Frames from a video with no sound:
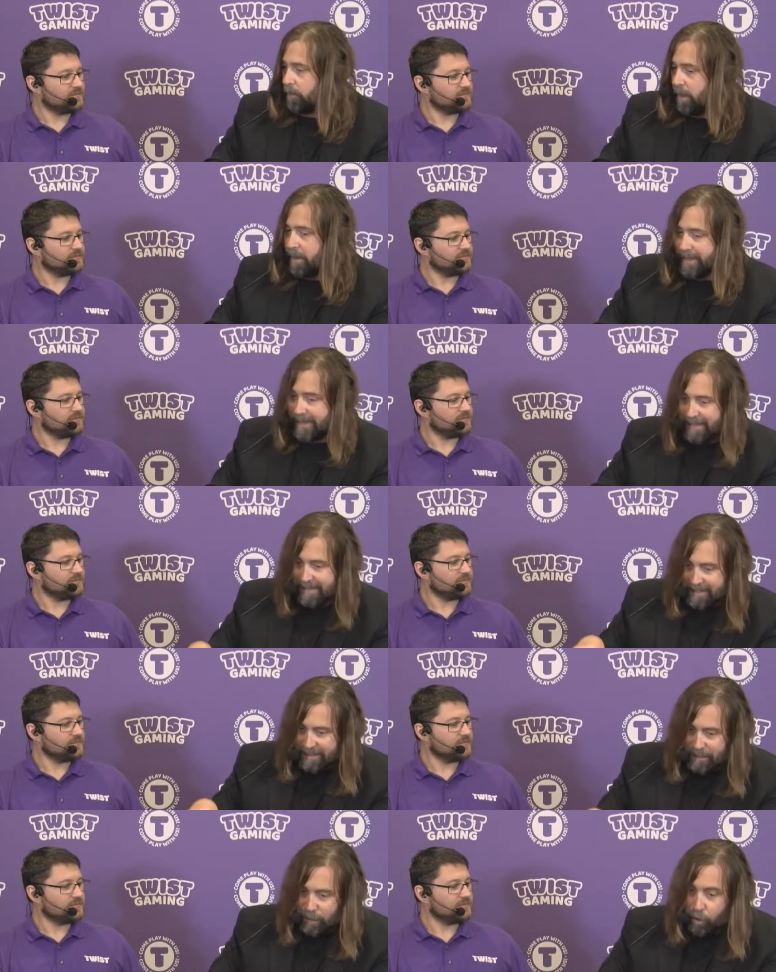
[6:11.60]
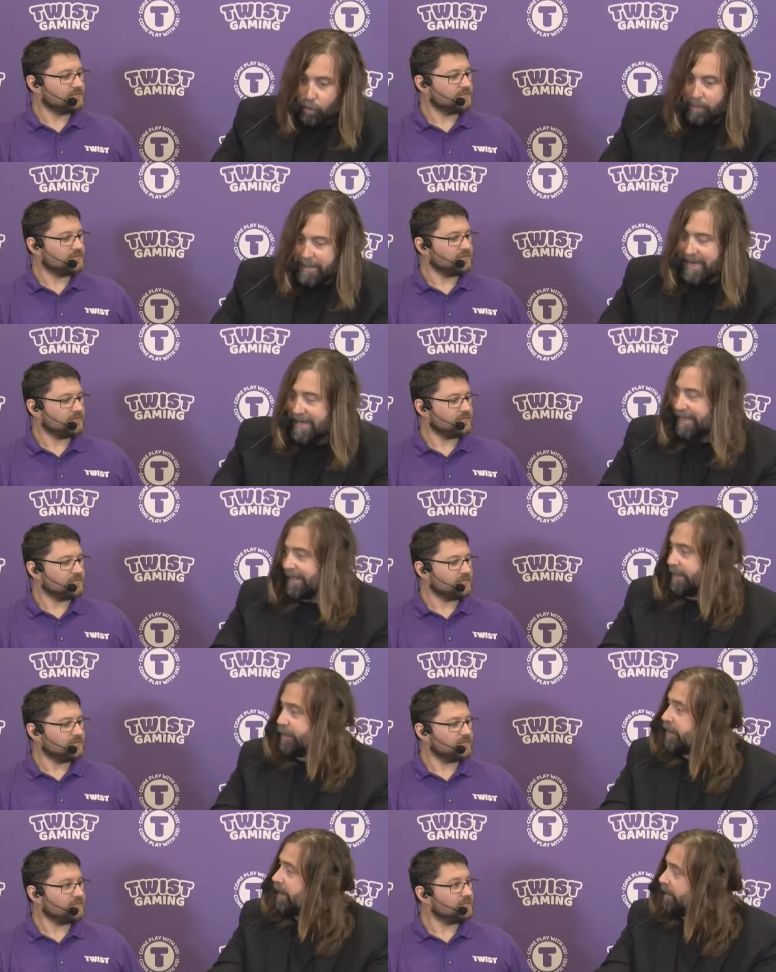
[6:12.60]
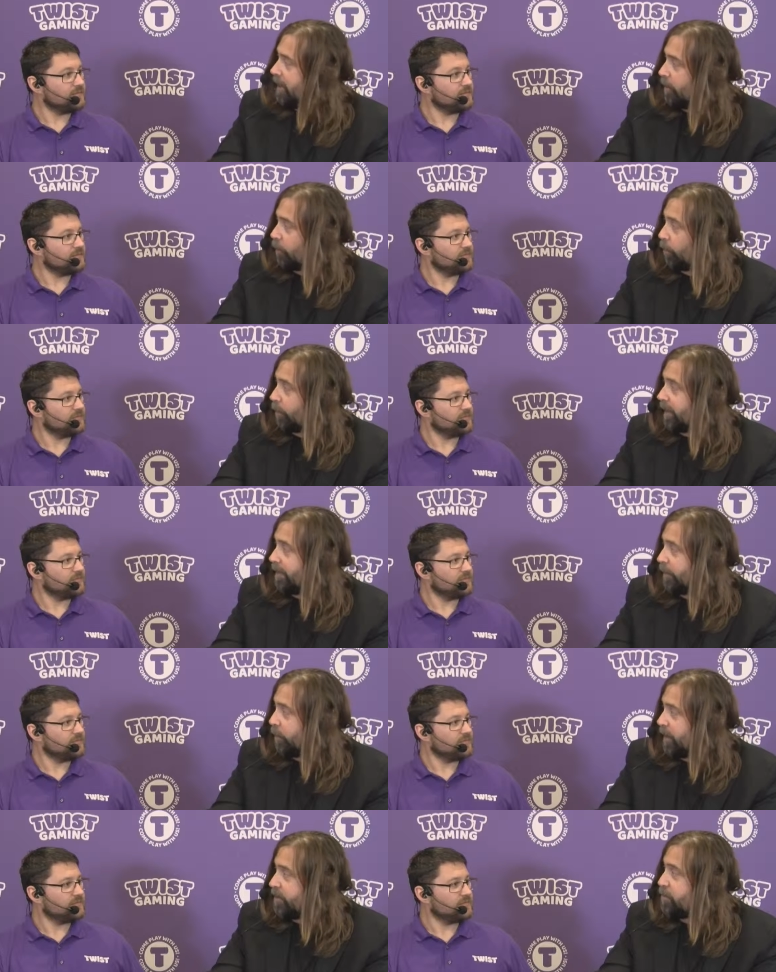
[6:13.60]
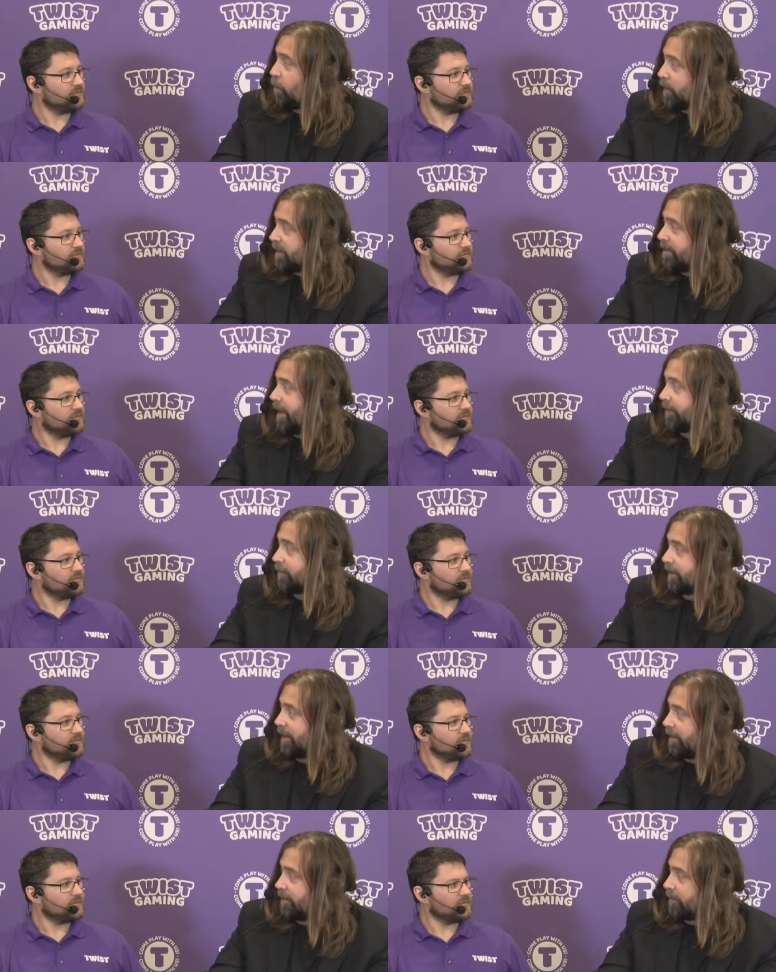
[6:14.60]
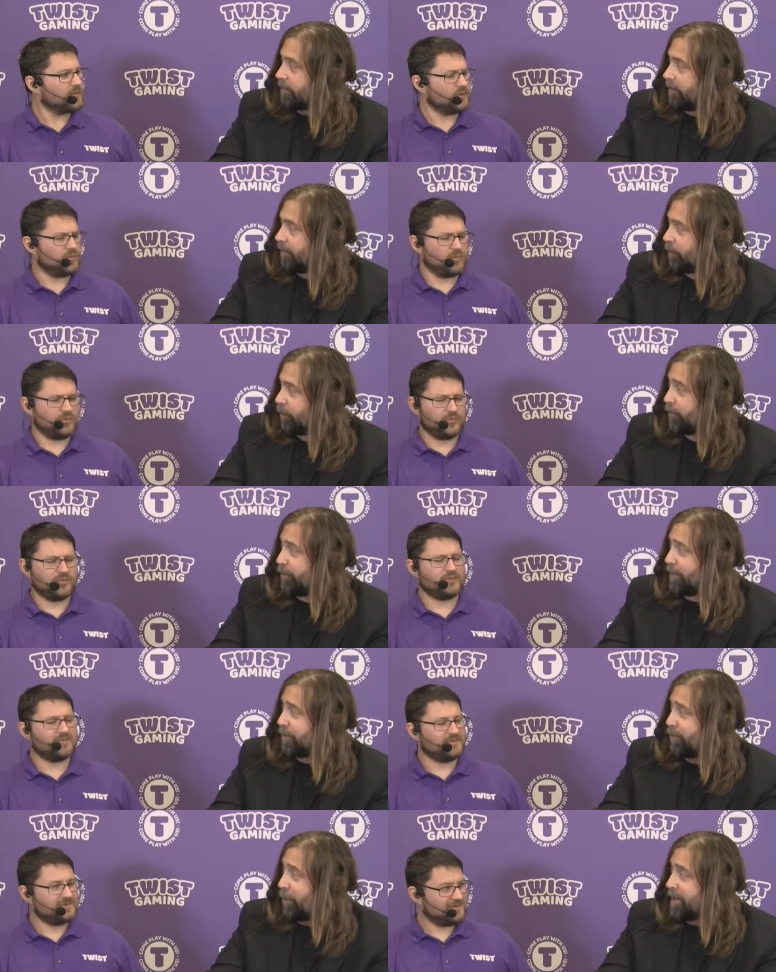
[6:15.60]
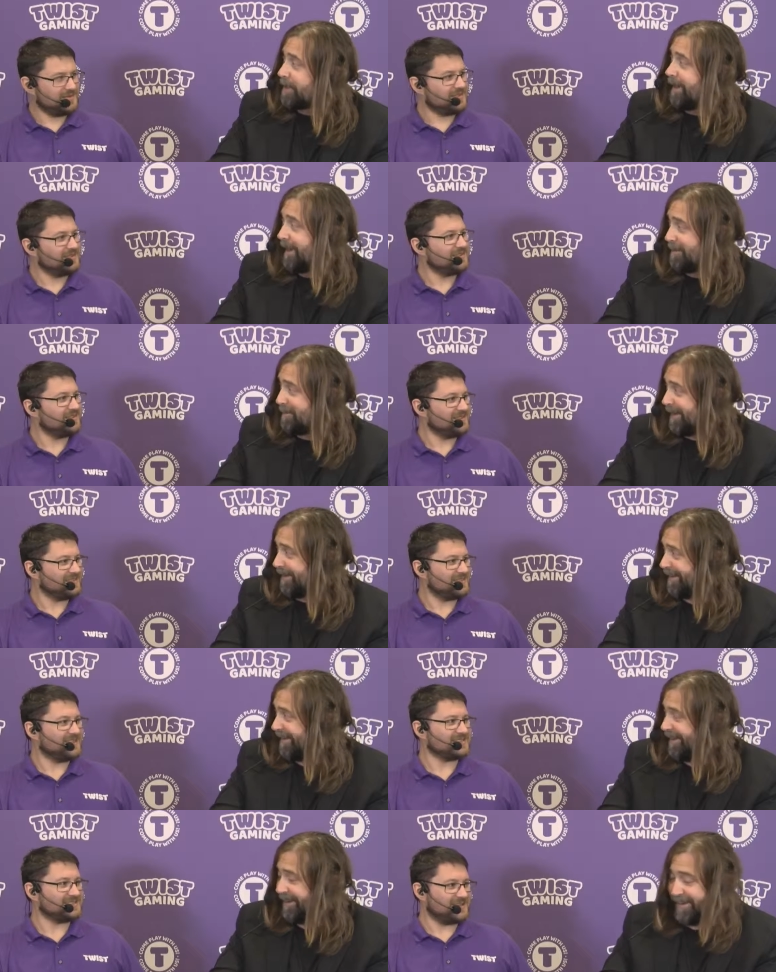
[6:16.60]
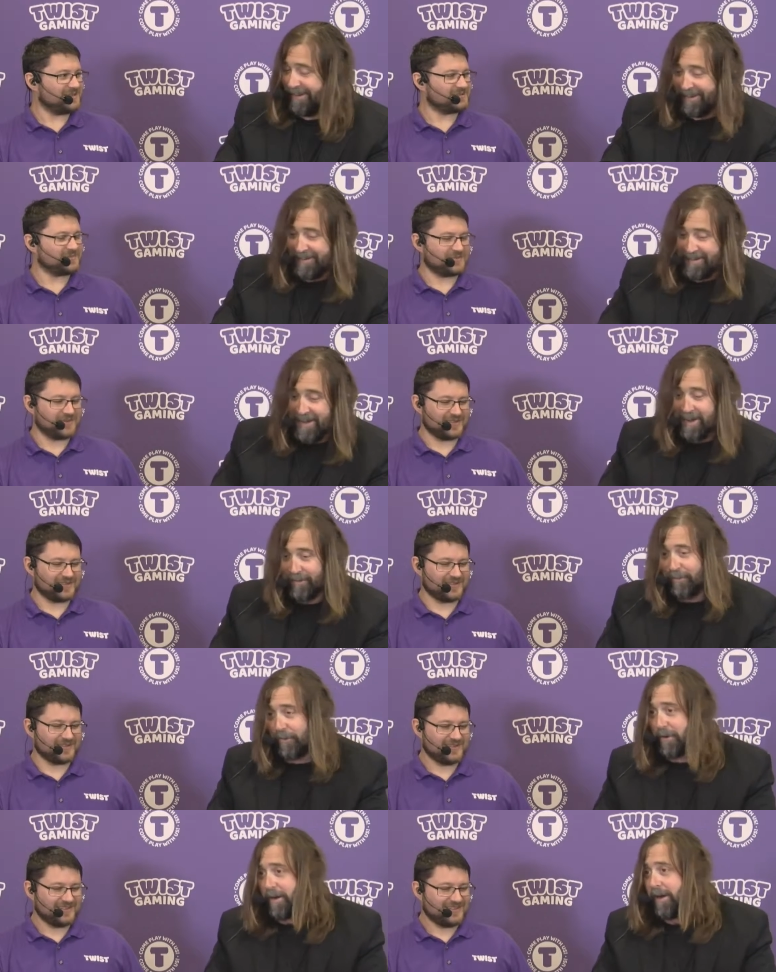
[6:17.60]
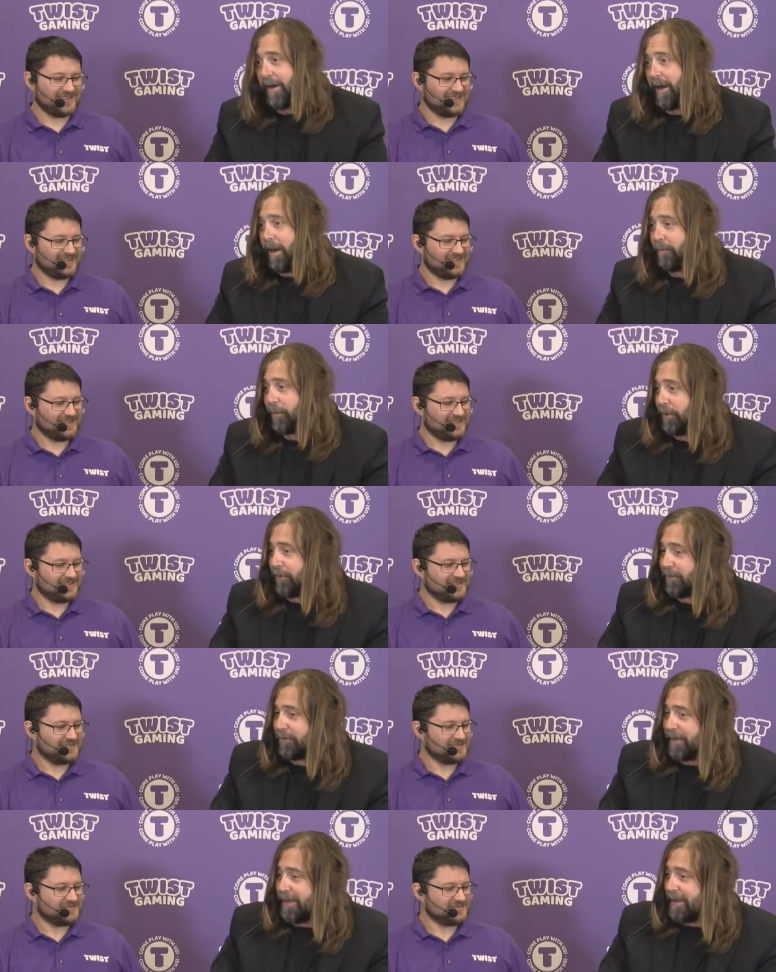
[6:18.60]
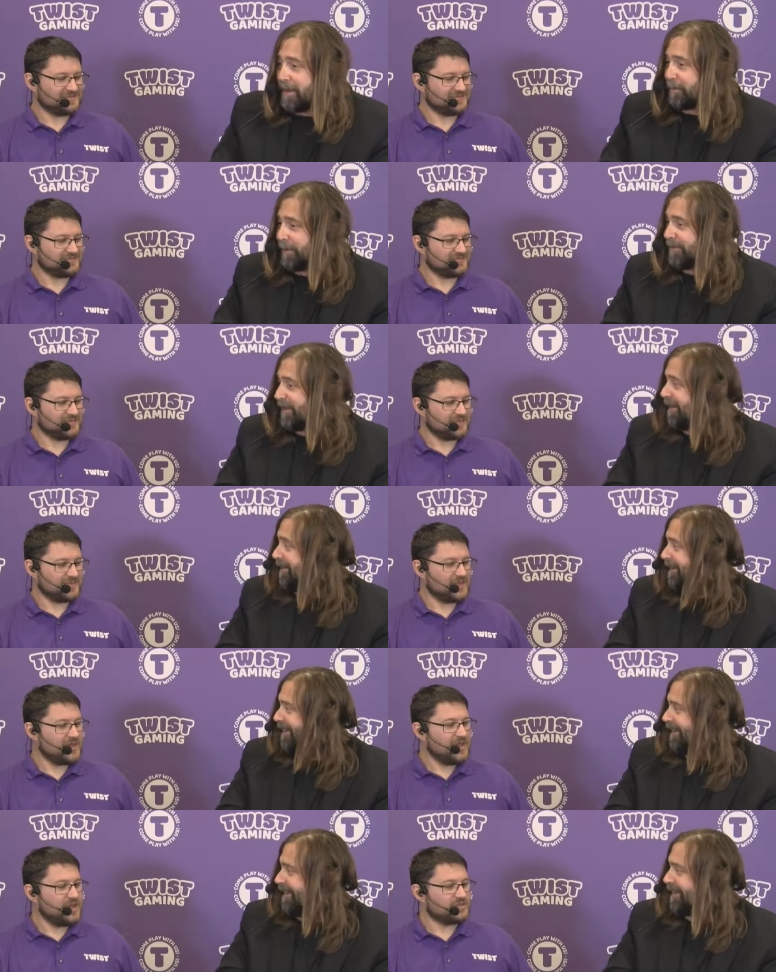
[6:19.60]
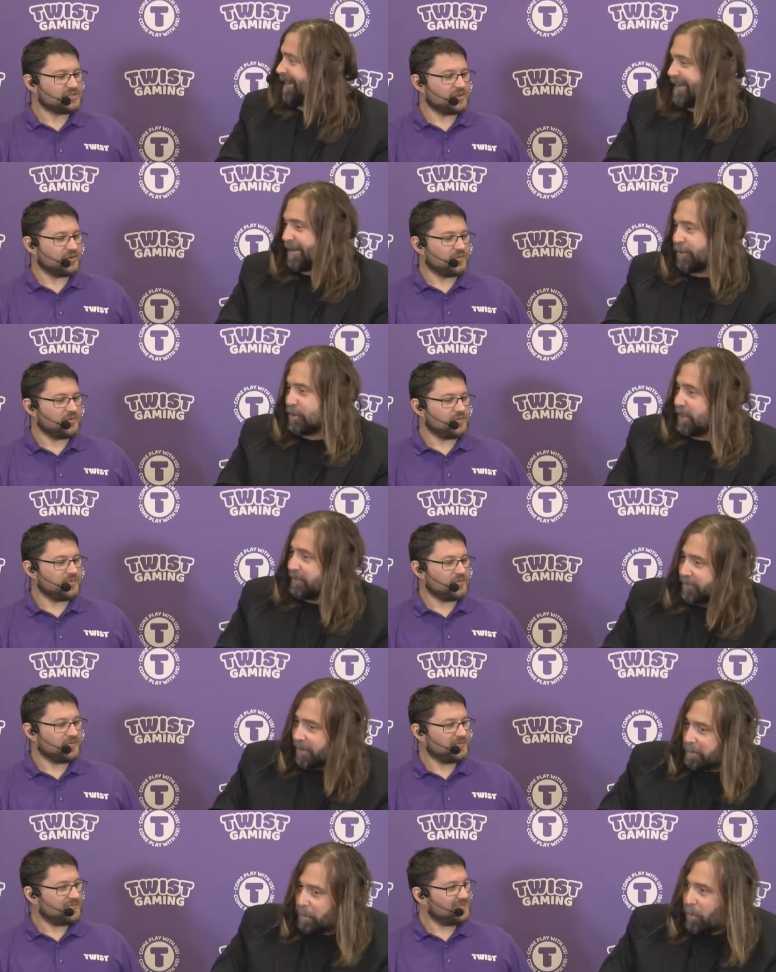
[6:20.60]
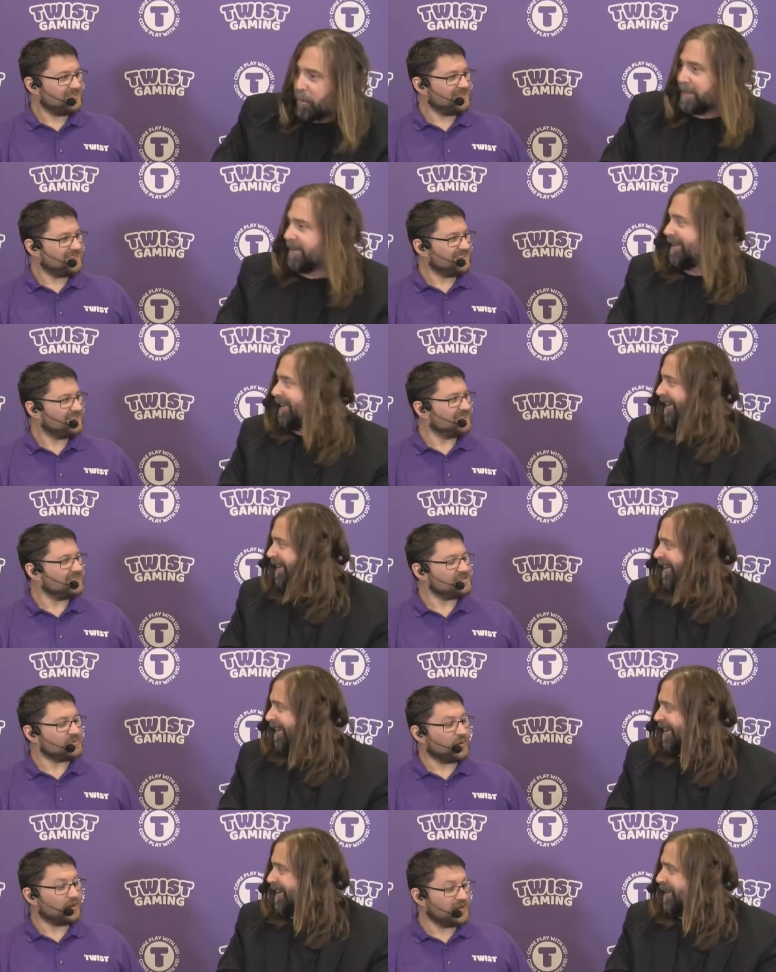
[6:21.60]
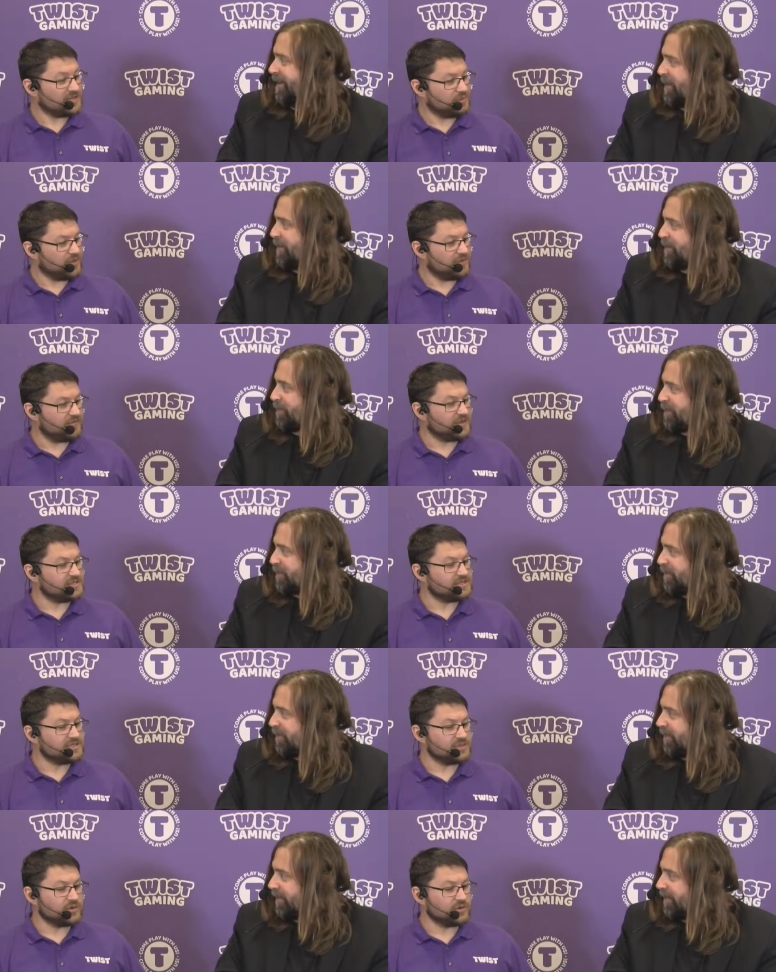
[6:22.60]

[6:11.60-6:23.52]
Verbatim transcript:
Speaker 1: money culminating at Gen Con where we're giving away $20,000. We're doing a 20K, man. That's a
Speaker 2: nice one right yeah, there. So
Speaker 1: uh, I'm curious to see how that plays out.
Speaker 2: Going to so, get our judges on point. These organized play events, these